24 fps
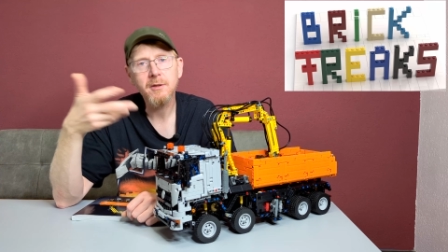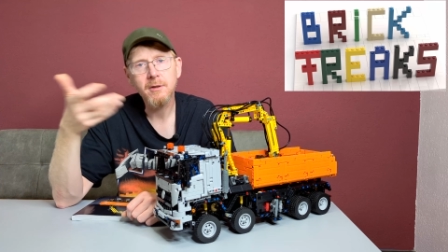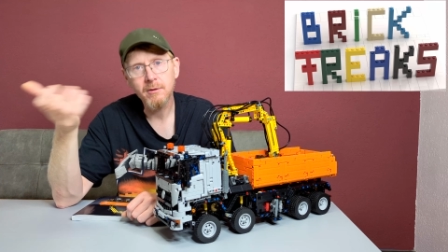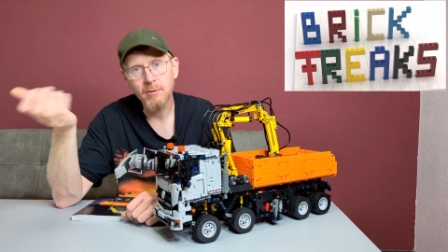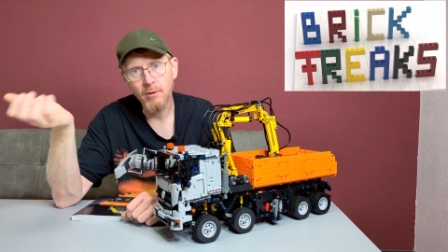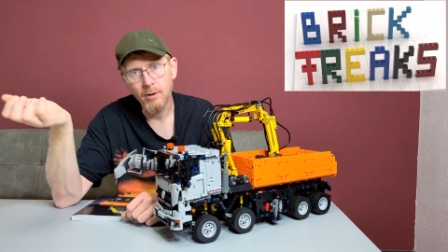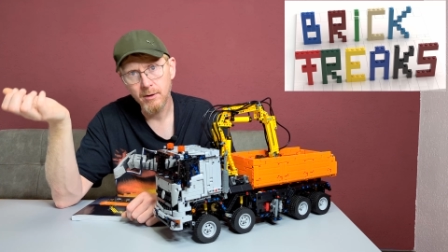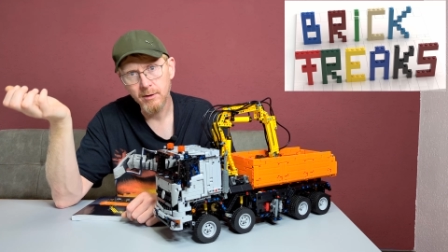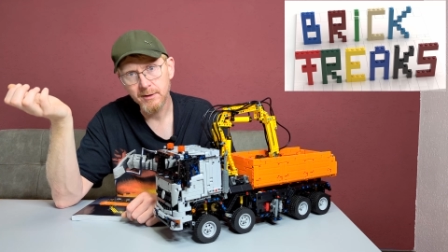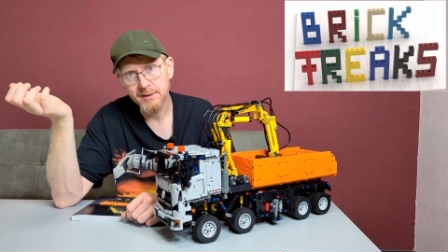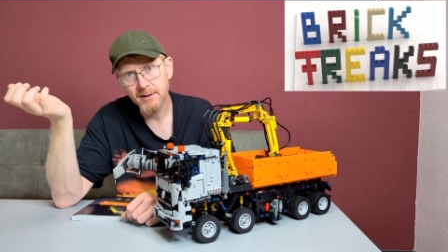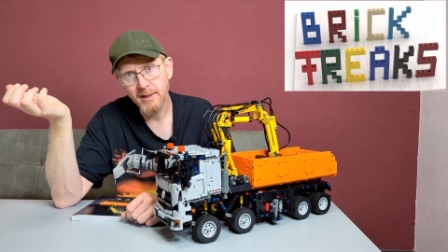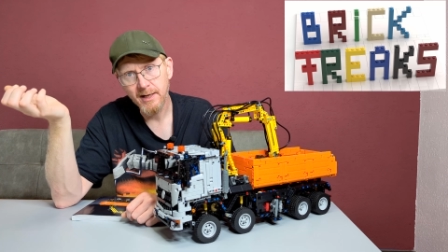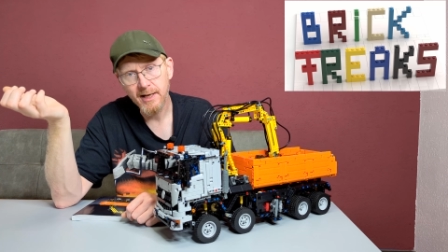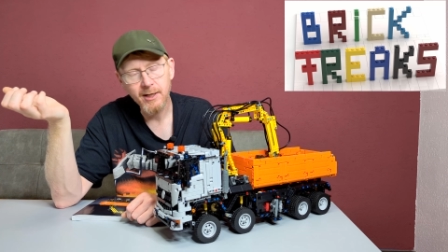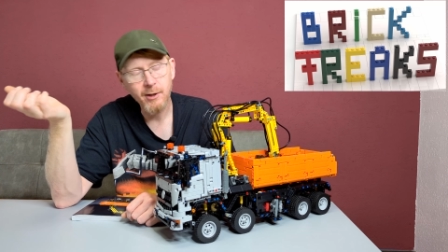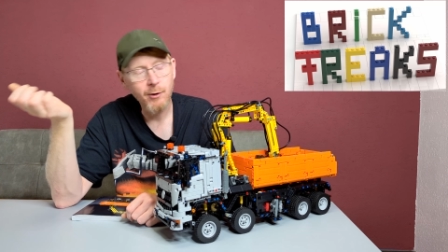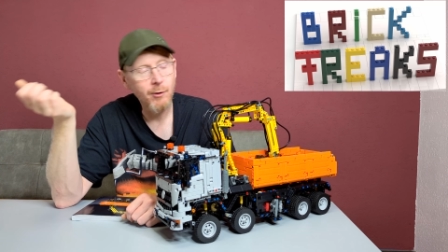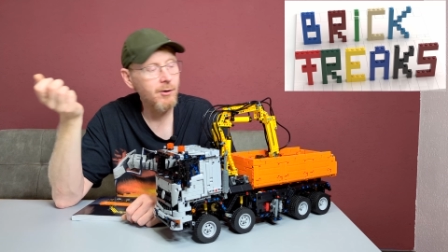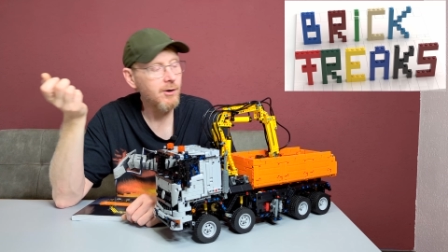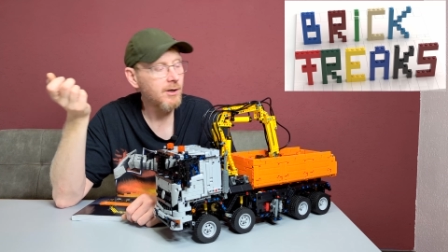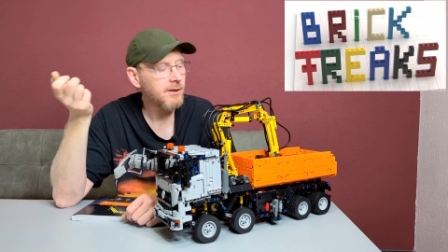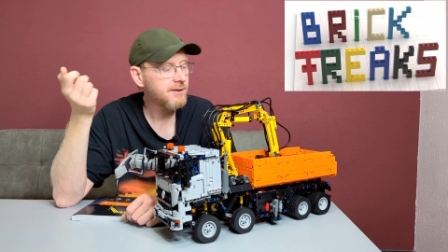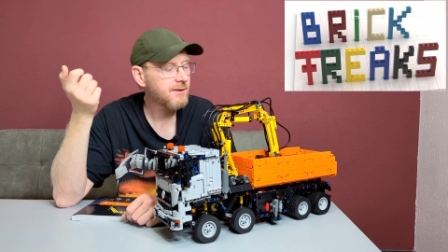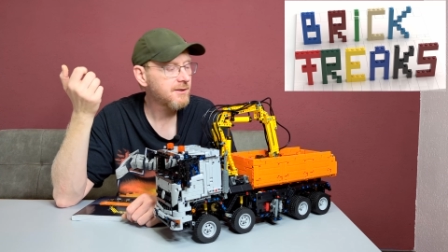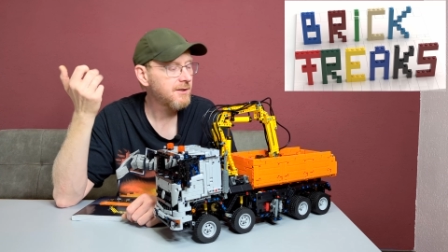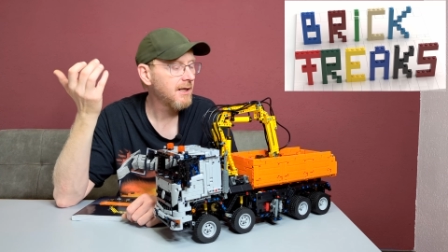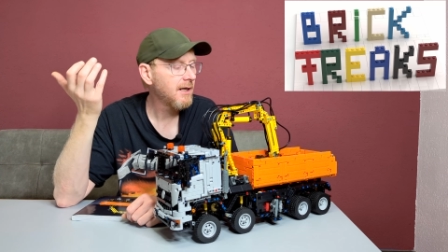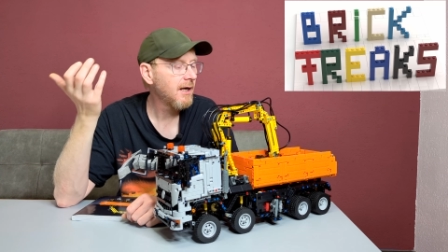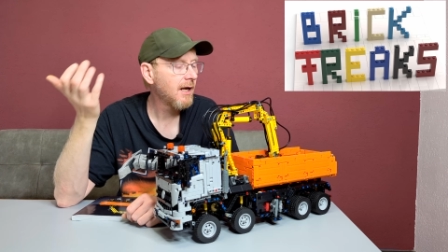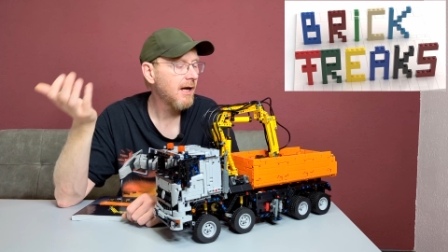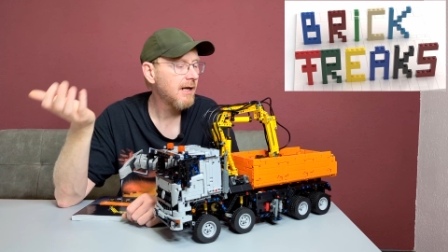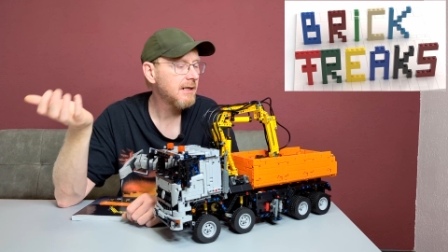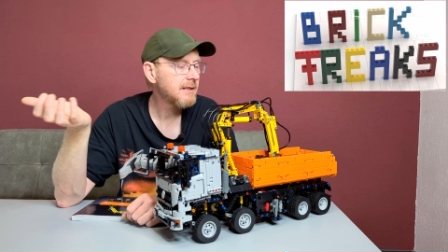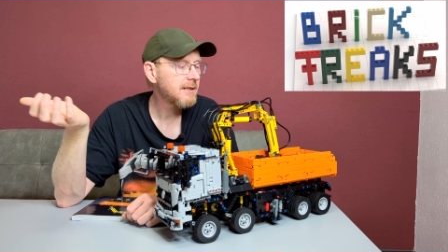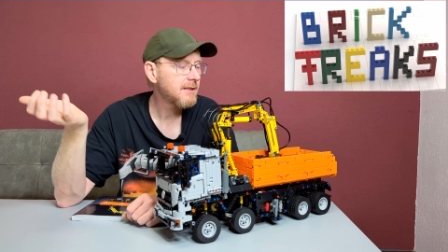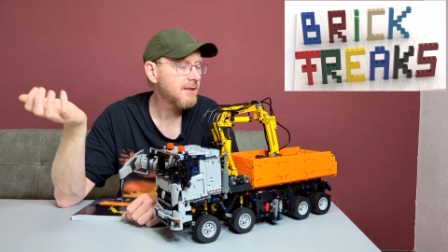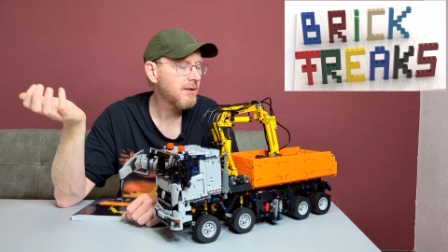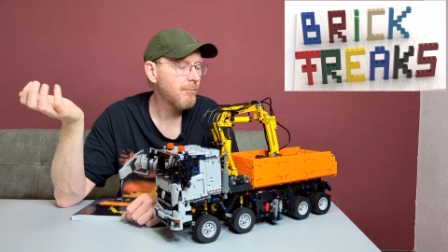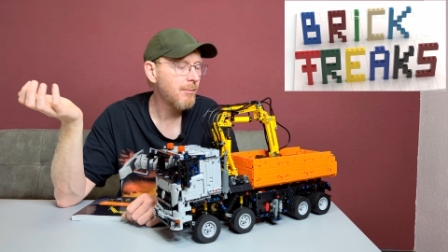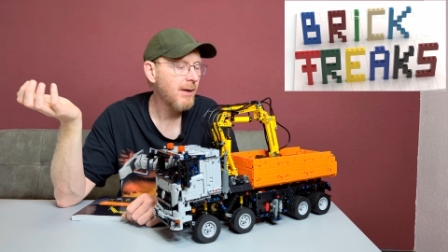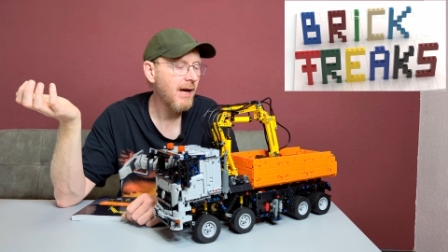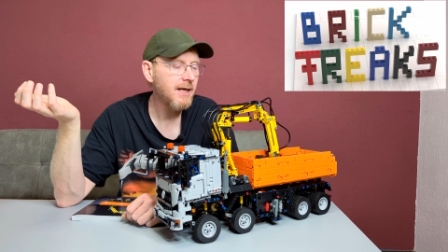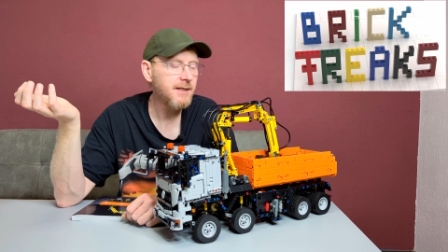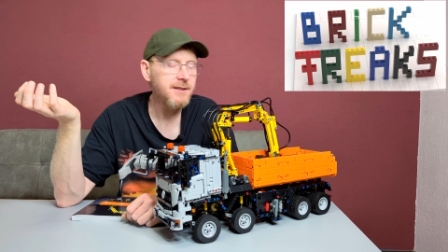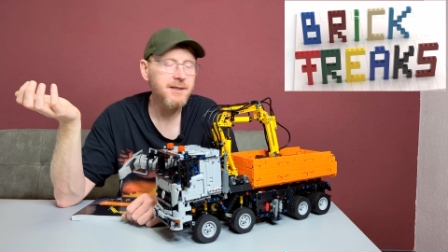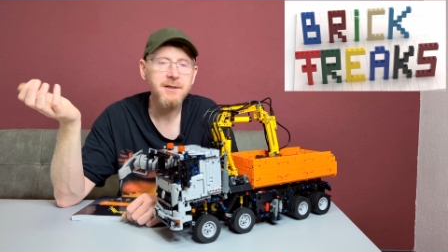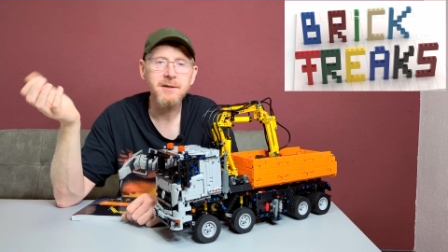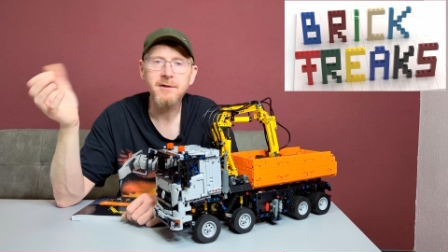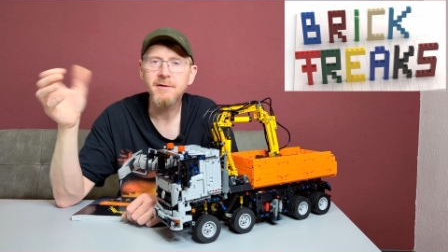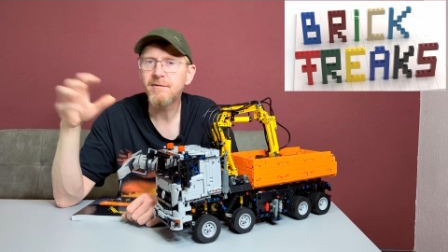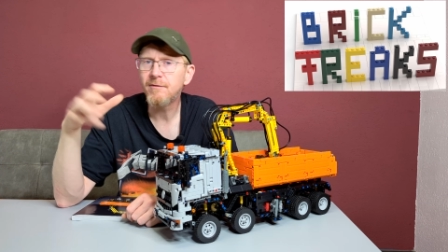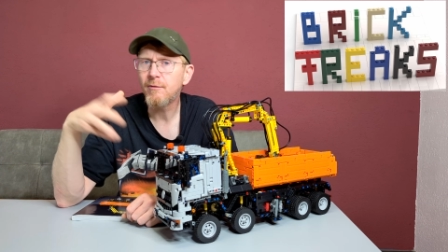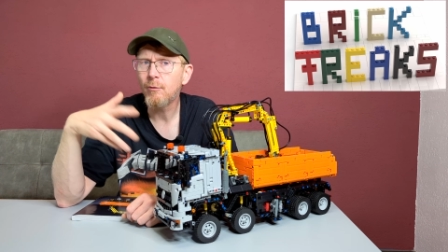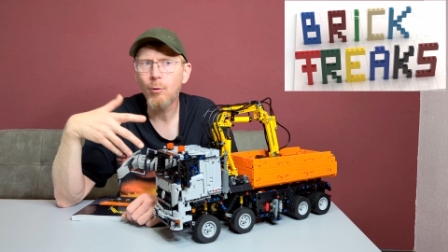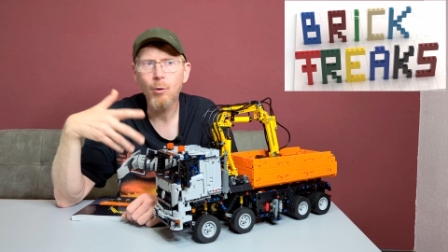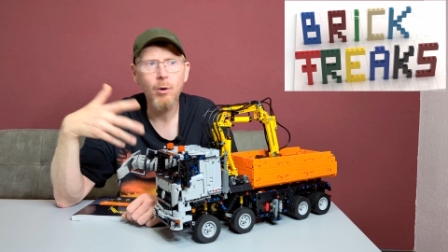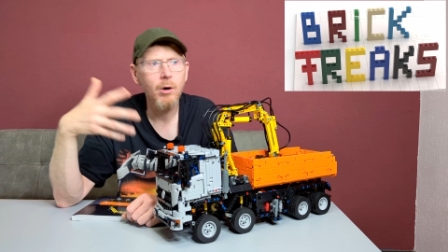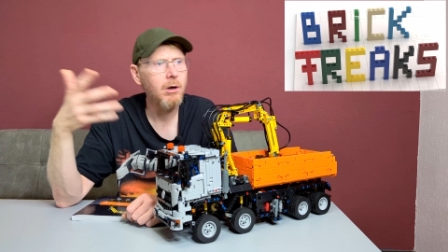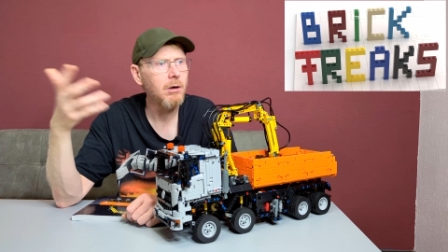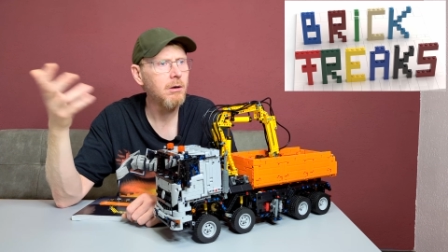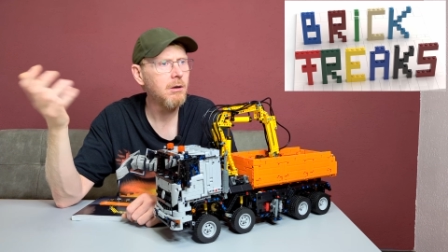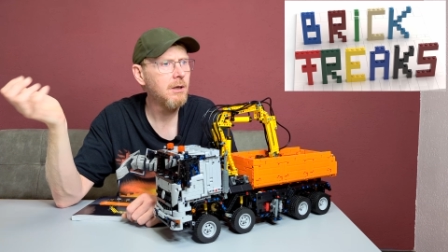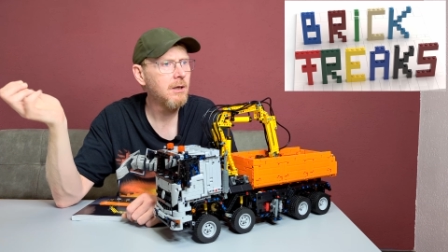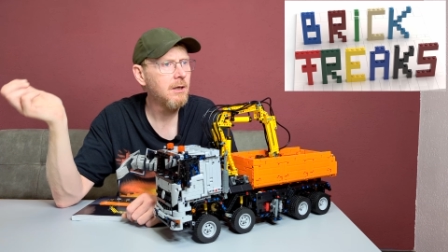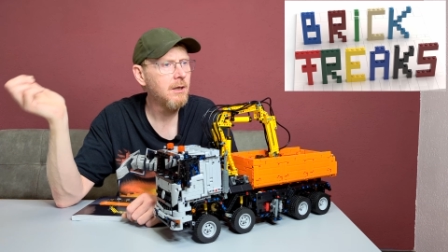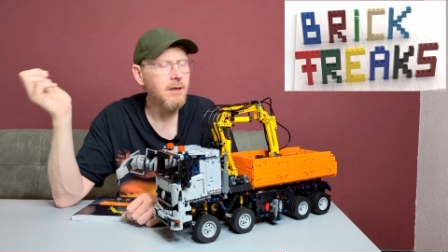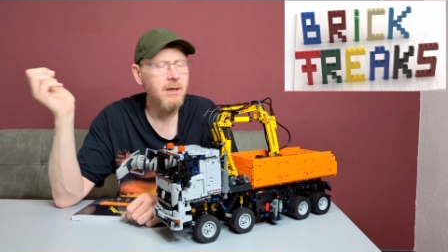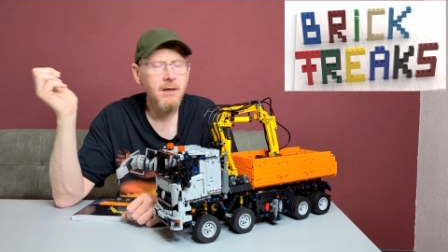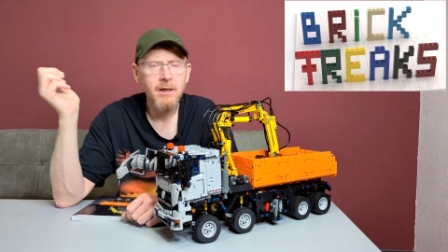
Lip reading: Because Lego still has the patent for